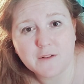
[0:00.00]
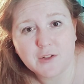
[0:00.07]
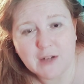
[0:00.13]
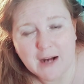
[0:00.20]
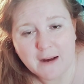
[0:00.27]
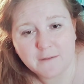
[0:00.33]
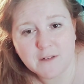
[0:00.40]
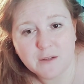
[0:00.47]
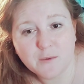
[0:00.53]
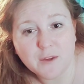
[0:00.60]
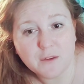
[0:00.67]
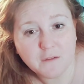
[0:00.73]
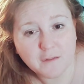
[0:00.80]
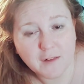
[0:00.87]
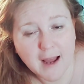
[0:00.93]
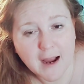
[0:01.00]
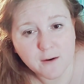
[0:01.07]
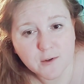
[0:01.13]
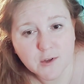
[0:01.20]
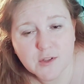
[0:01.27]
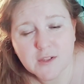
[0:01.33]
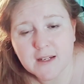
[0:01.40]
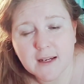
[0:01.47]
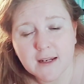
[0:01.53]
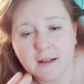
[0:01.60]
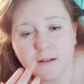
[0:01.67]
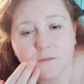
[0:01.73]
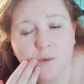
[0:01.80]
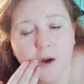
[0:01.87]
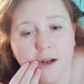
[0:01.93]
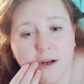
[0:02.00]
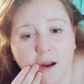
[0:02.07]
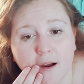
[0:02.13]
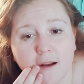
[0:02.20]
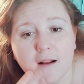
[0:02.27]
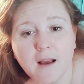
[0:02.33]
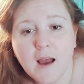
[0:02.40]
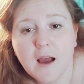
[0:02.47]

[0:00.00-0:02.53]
crafting with flowers and whatnot.